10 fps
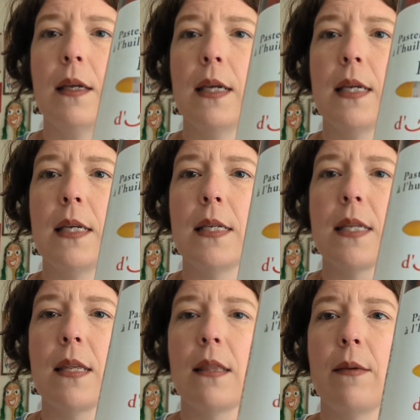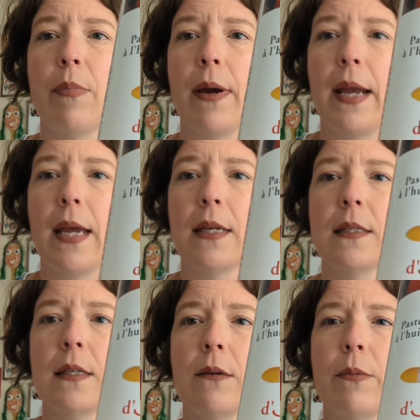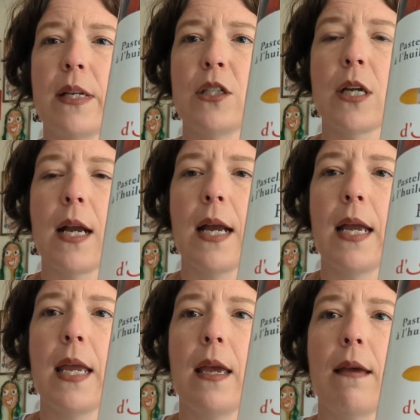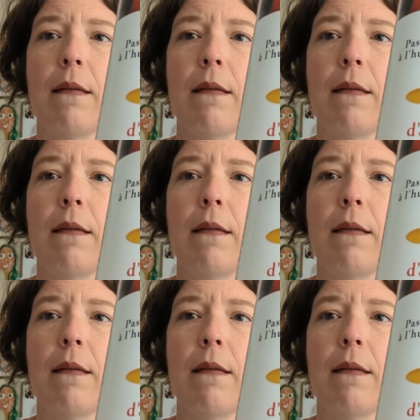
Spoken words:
is the brand, which I